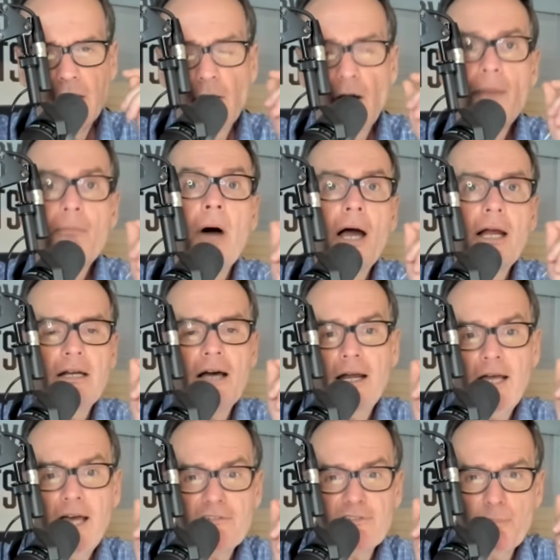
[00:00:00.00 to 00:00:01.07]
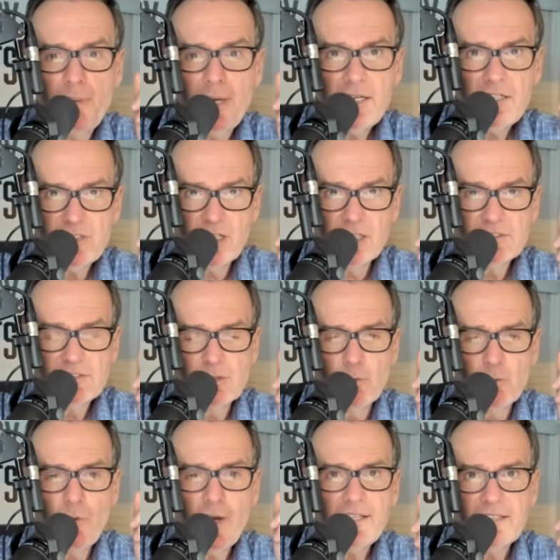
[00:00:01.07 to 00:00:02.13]
know, I might not have the patience to
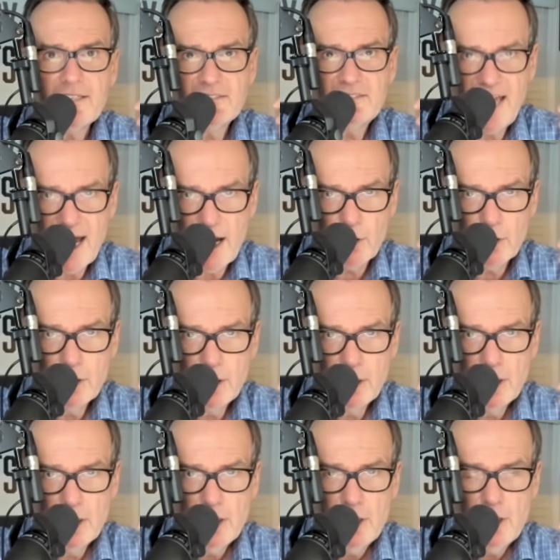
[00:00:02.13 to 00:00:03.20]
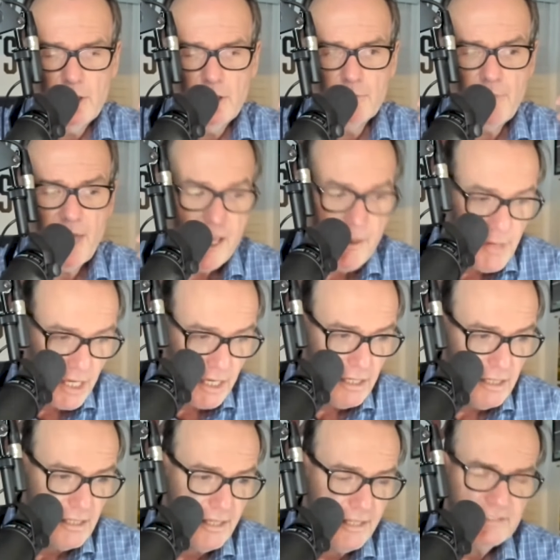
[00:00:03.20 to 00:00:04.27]
wait this out.
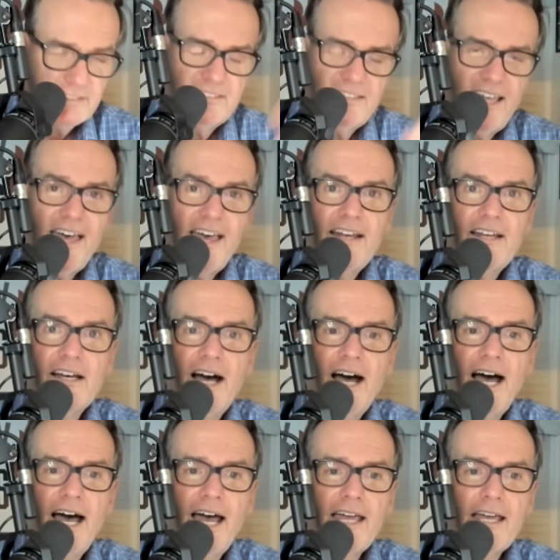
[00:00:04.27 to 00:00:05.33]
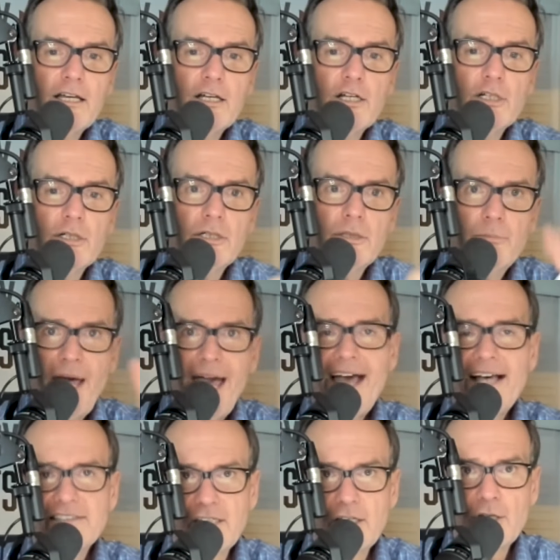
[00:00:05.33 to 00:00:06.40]
Maybe instead I
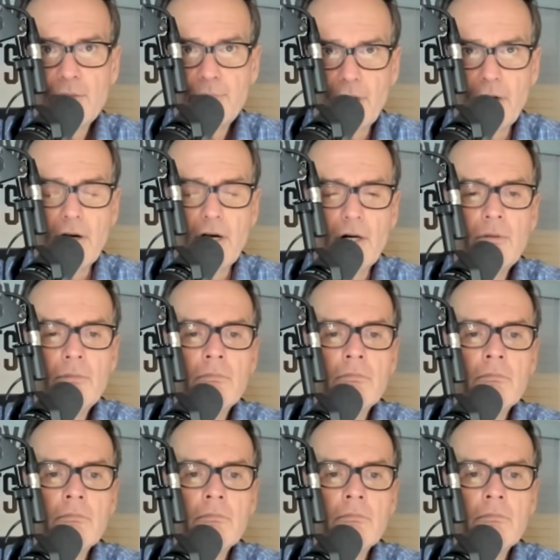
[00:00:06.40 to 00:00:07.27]
pass on Burrow